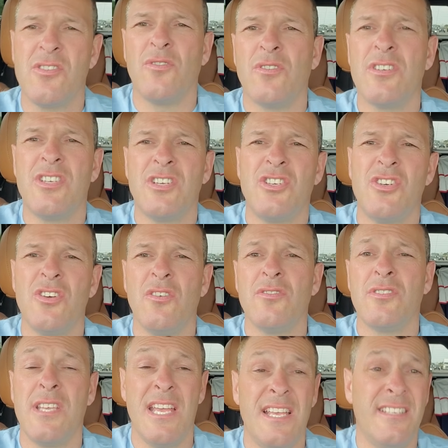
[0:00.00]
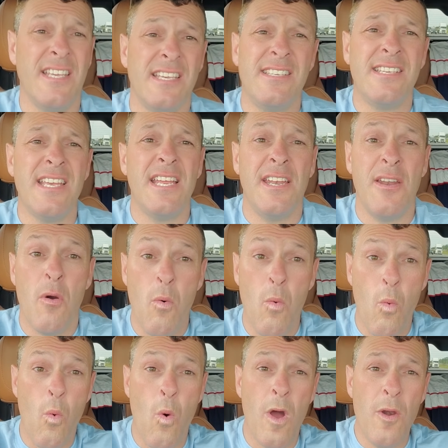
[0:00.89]
a horse that shows, as I said,
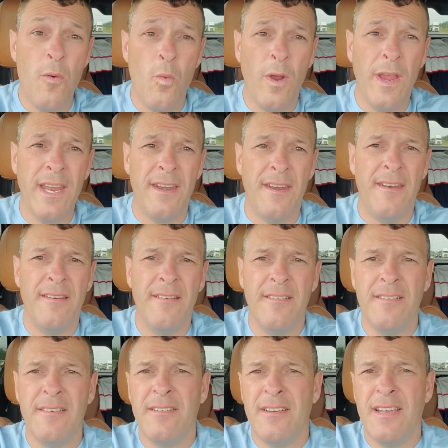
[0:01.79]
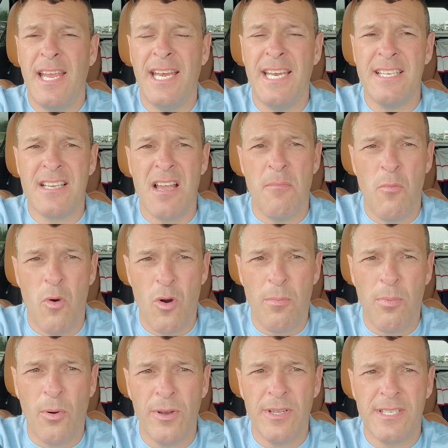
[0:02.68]
one win, and he's got
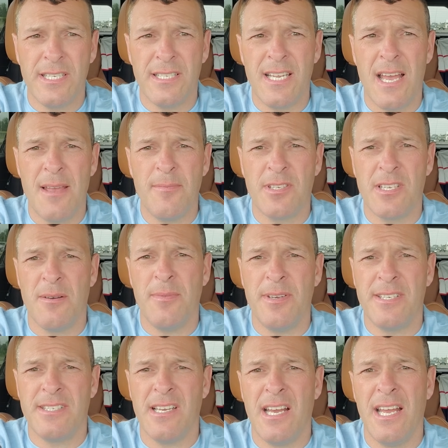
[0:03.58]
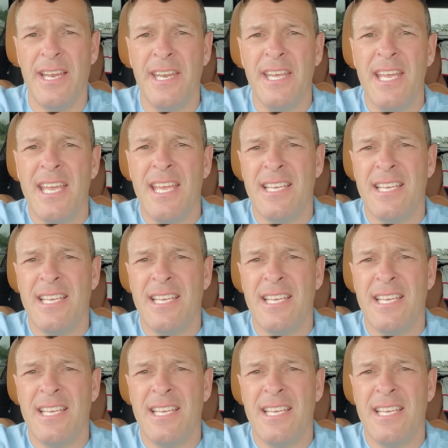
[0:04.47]
more points than time is on my side.